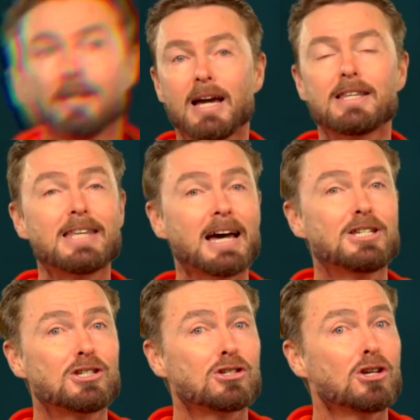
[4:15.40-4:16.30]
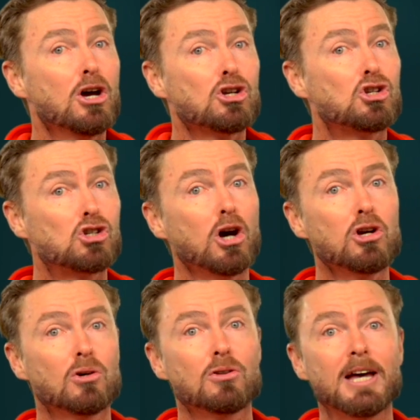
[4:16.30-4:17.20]
It tastes so
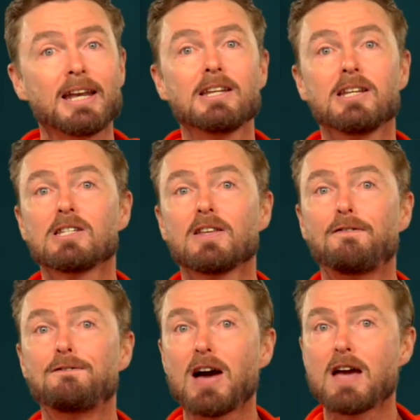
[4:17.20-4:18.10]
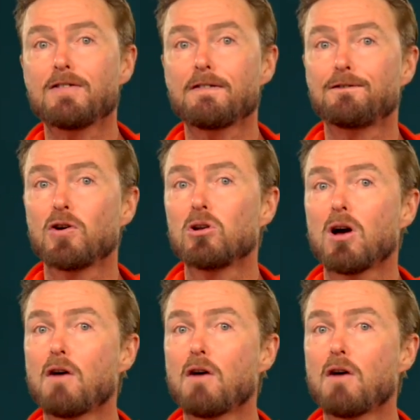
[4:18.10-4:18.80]
good that it is the favourite food